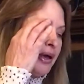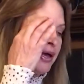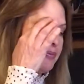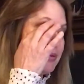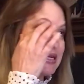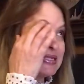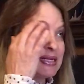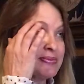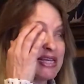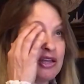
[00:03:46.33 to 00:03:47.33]
but it
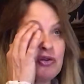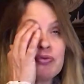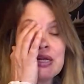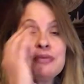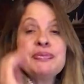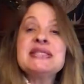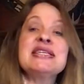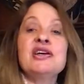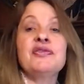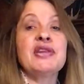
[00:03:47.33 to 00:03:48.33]
seems like you're really
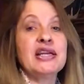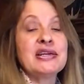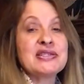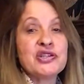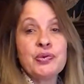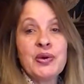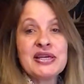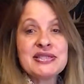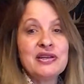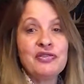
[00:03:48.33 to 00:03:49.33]
busy over the next 2
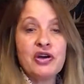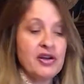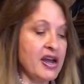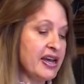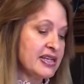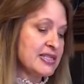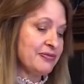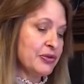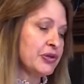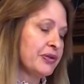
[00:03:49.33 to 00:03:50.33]
weeks and you've got your hands
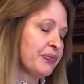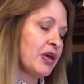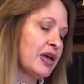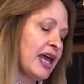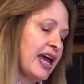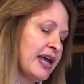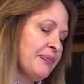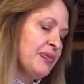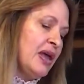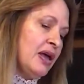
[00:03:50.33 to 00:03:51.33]
full. Okay,
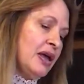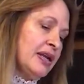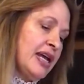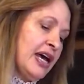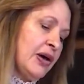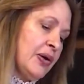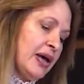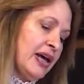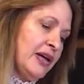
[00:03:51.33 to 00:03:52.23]
now